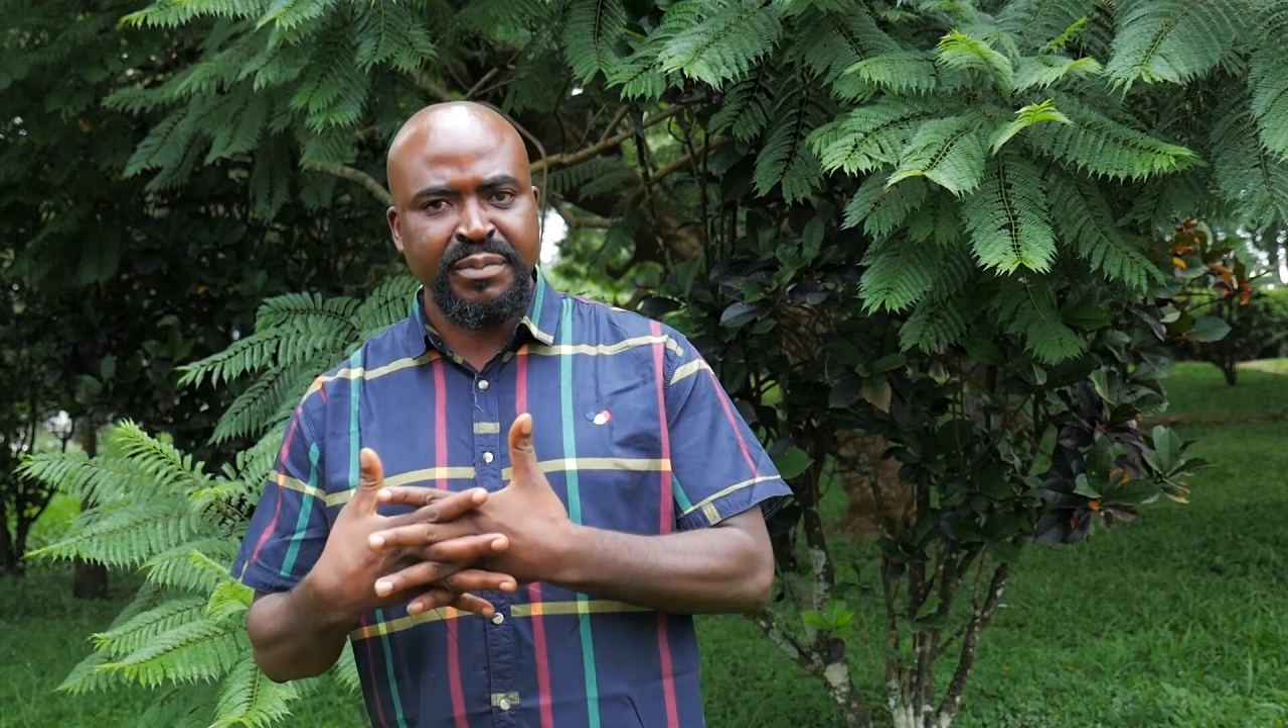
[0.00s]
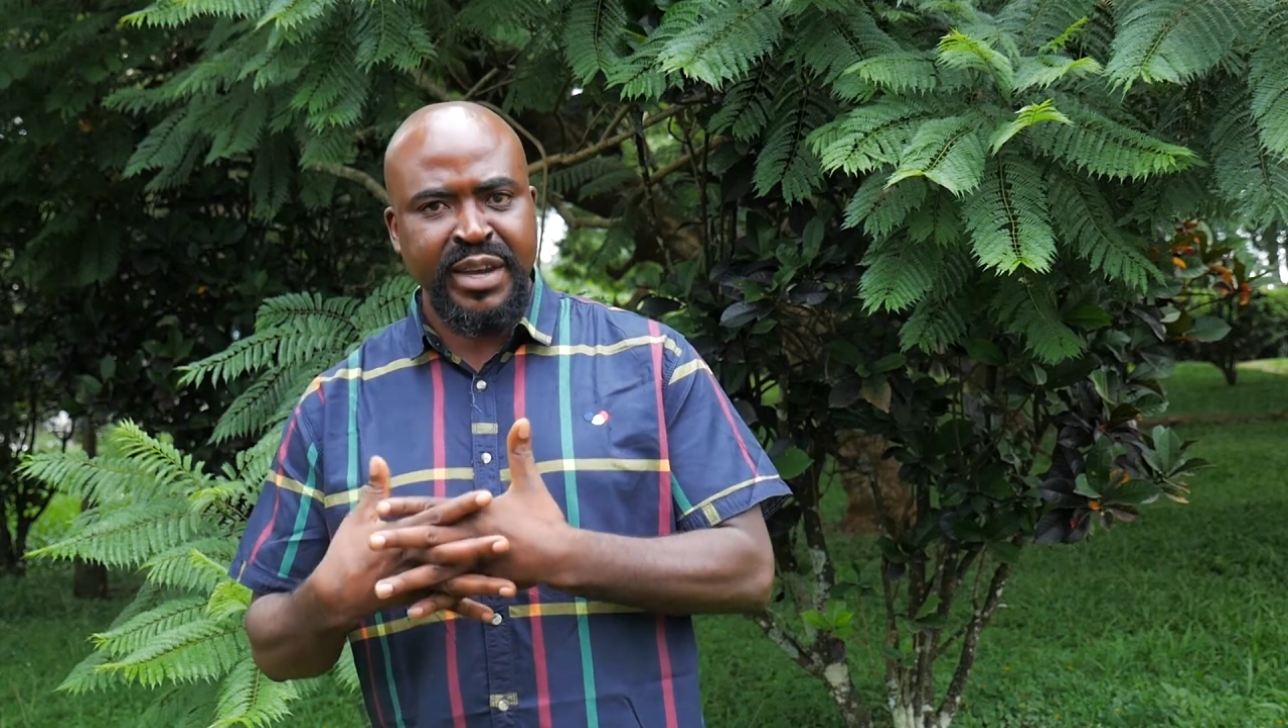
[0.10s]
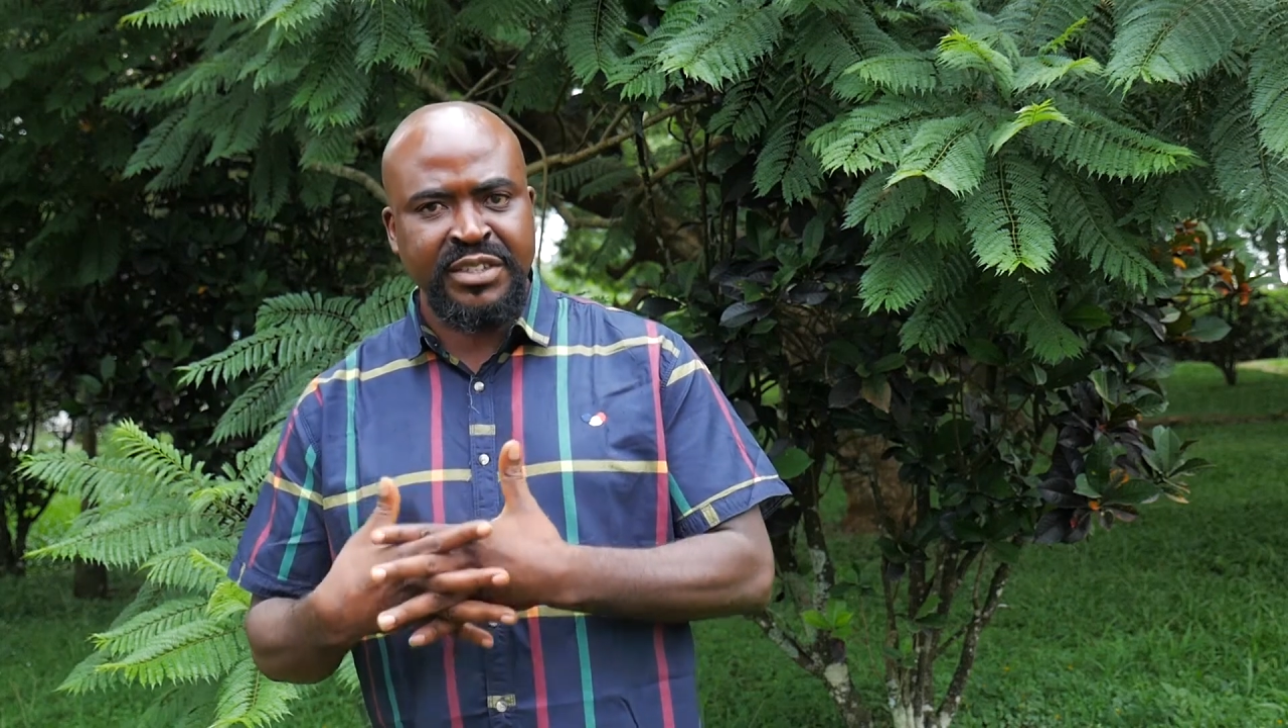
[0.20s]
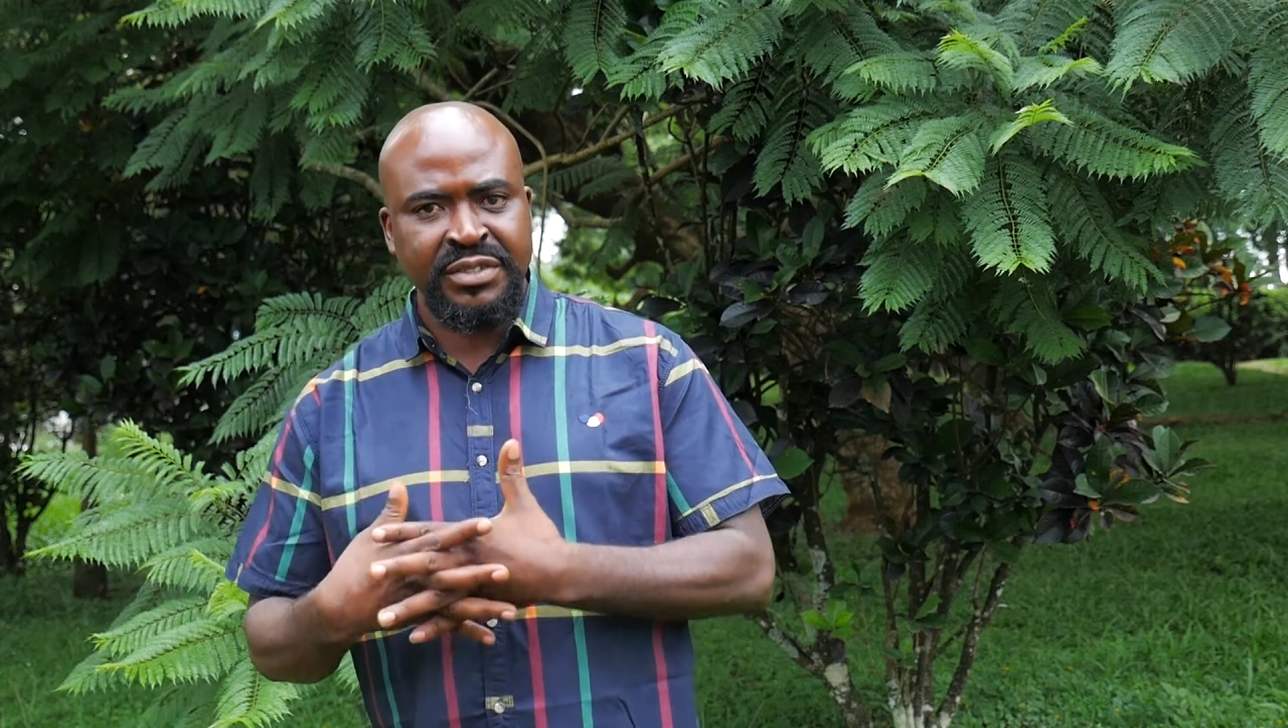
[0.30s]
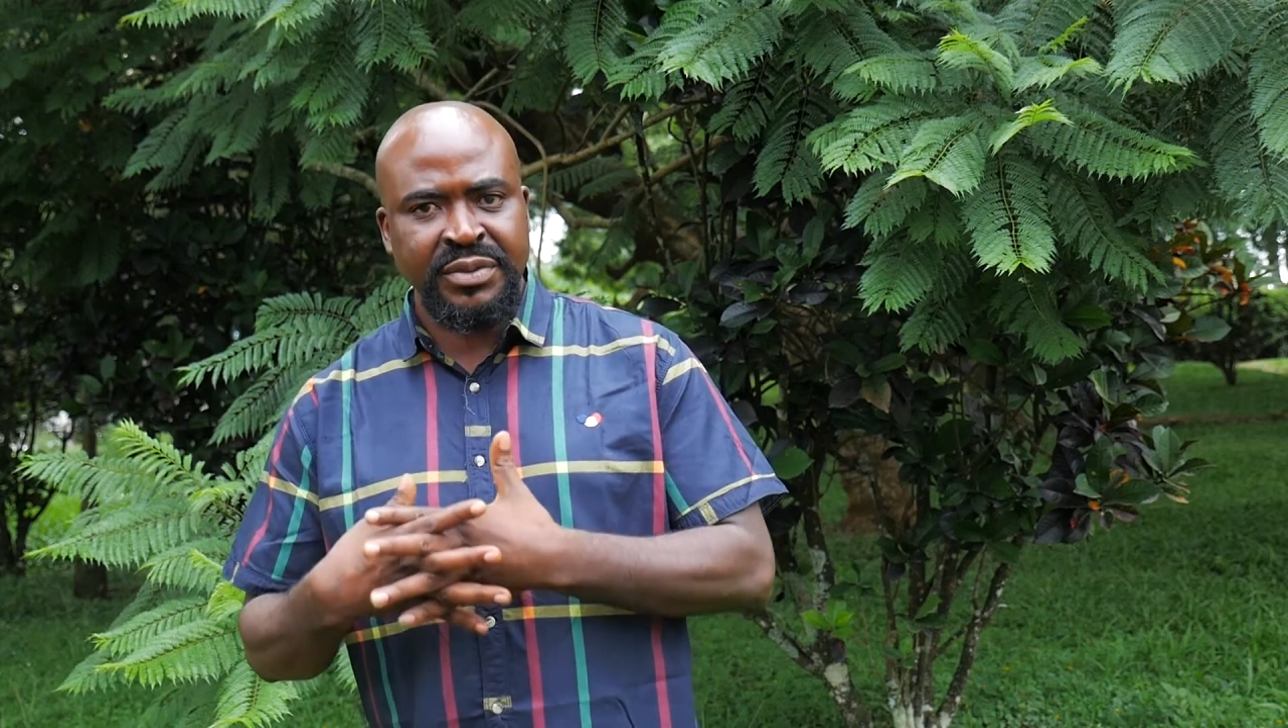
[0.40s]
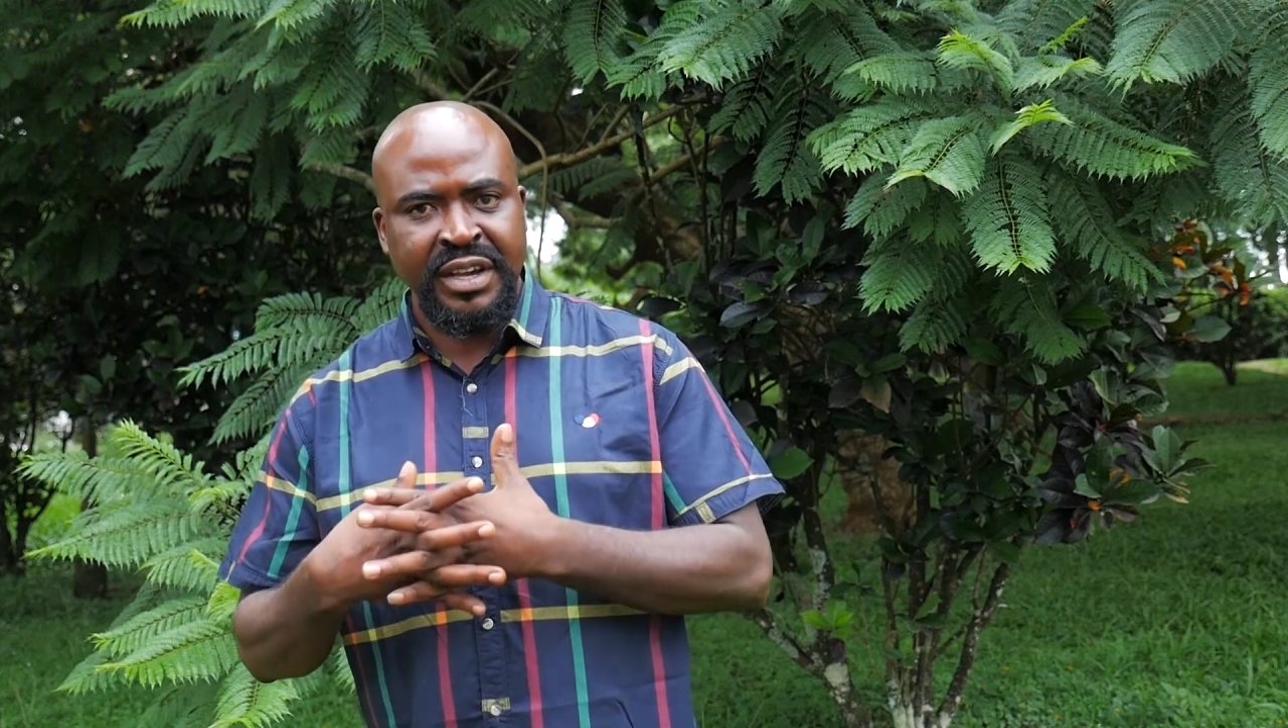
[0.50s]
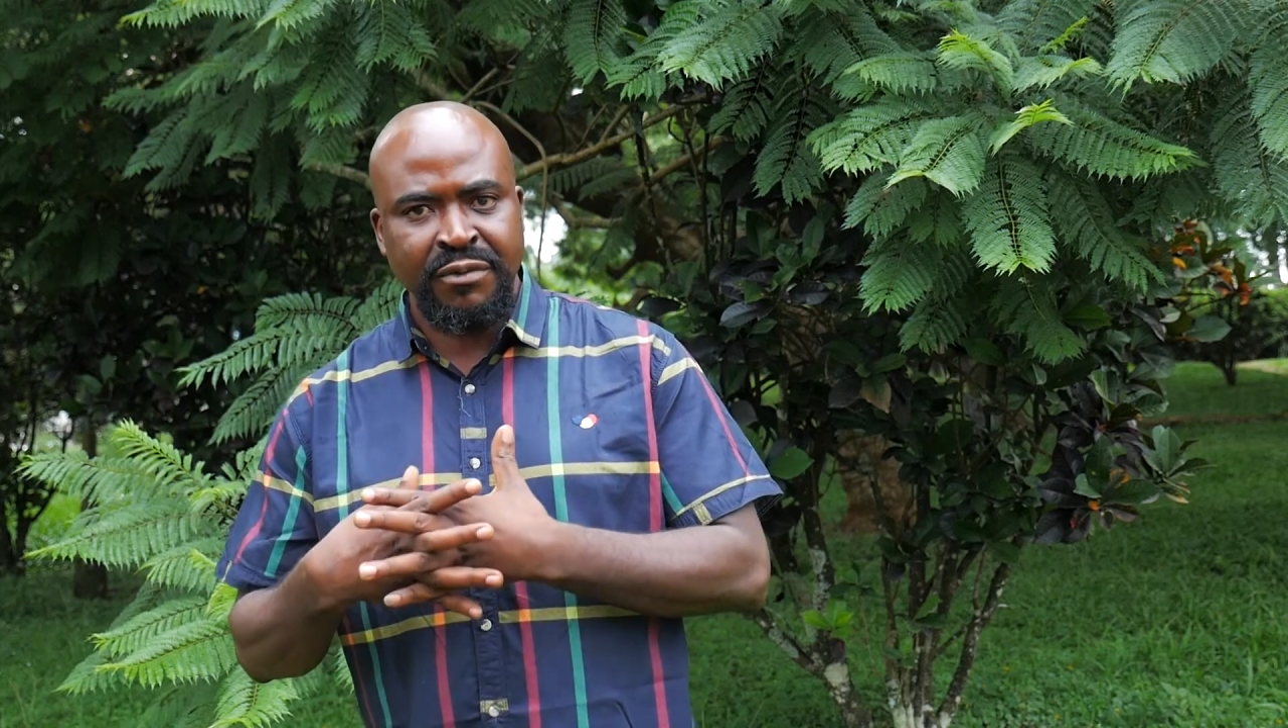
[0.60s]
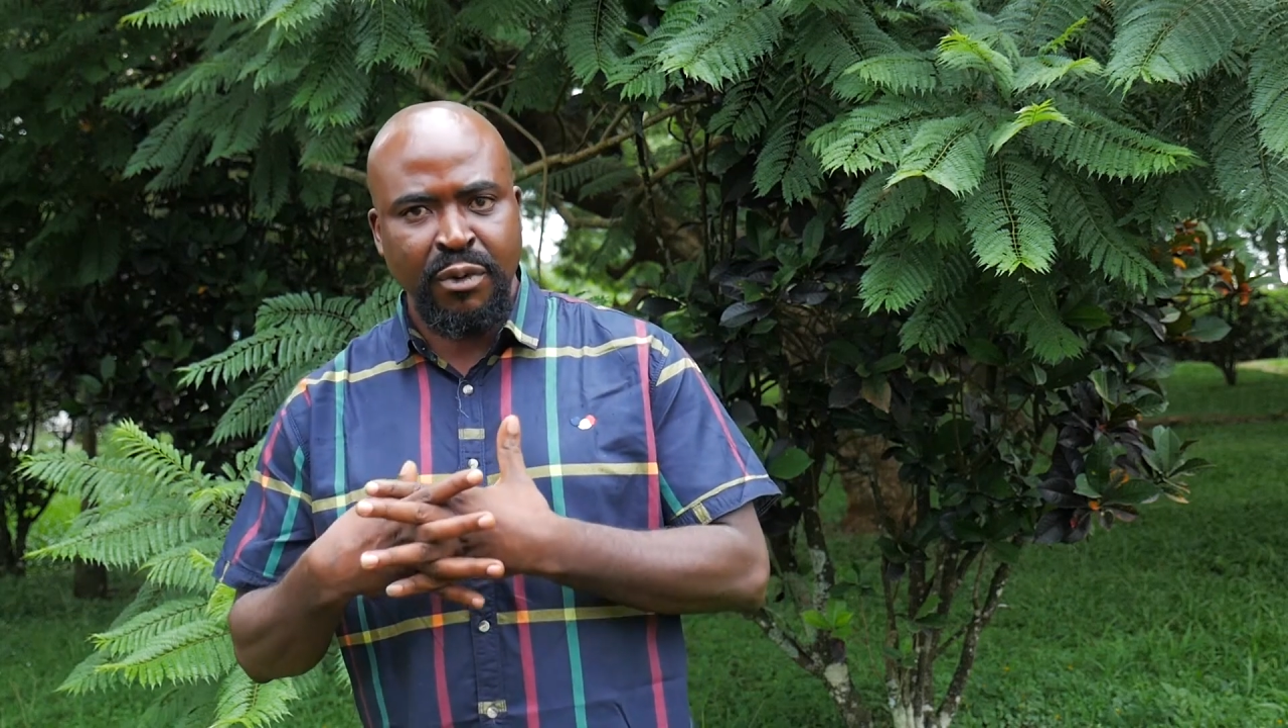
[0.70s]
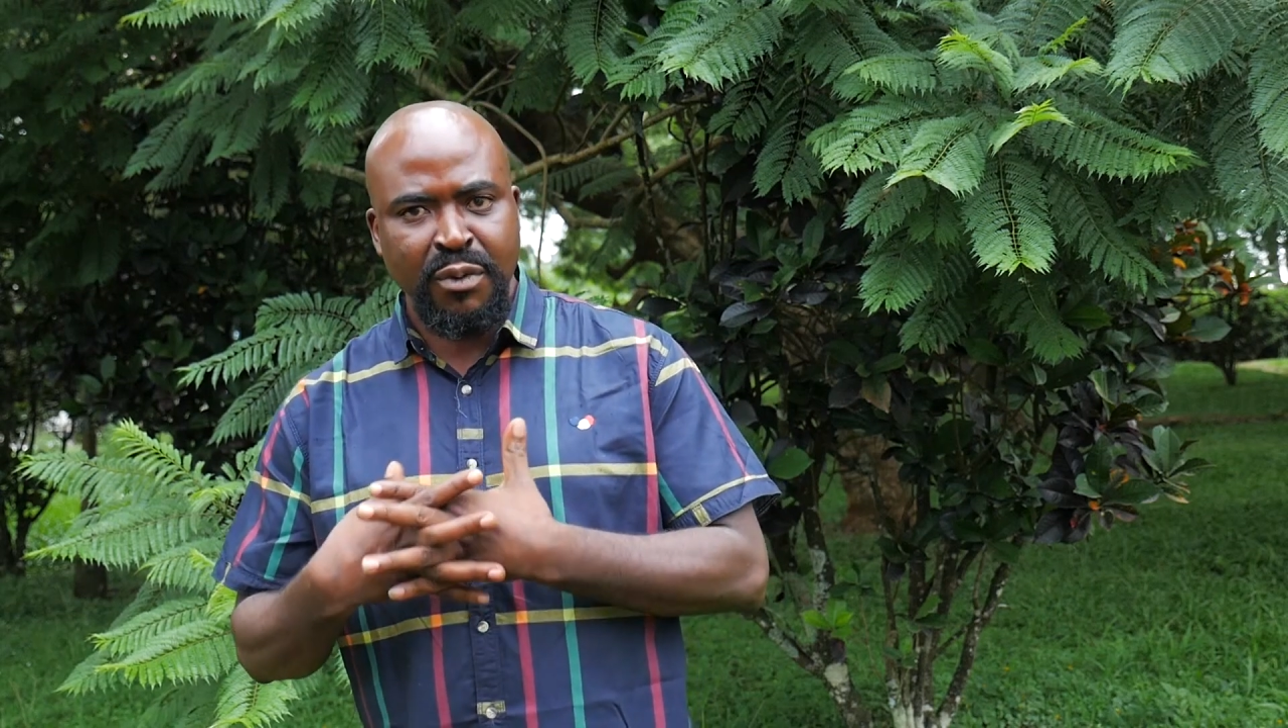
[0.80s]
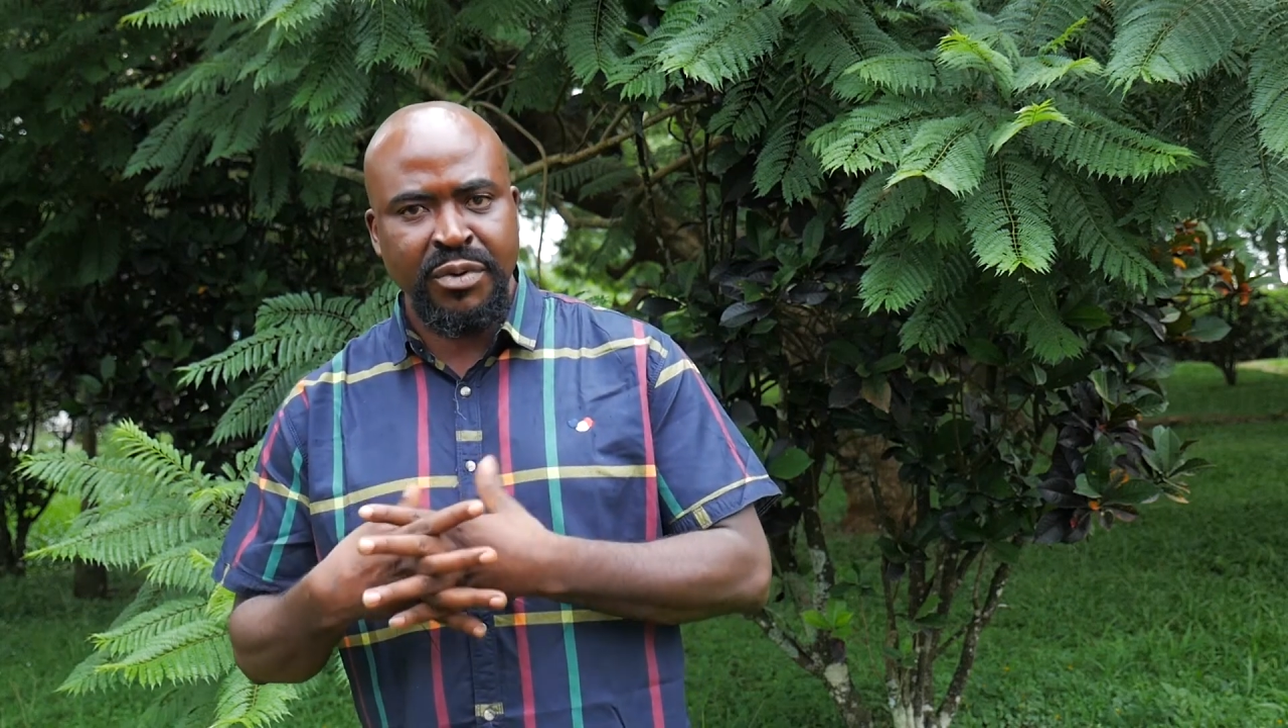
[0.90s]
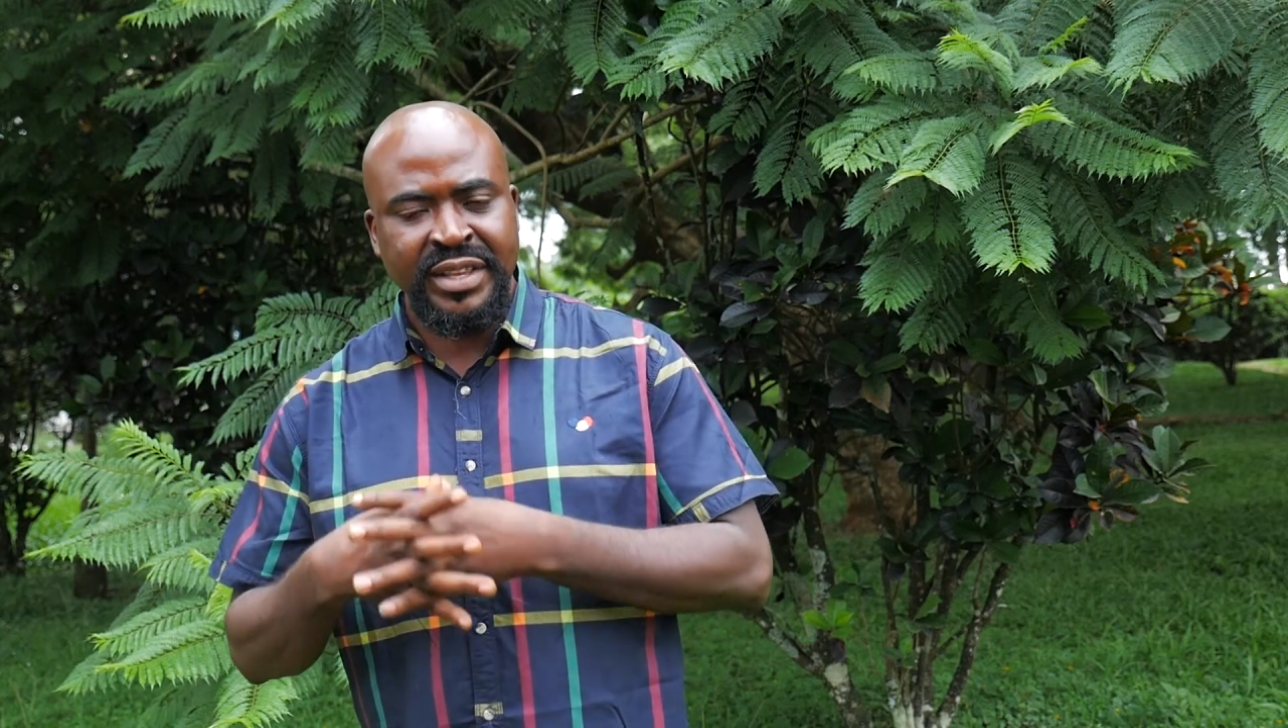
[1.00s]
medicines to take for 1 week,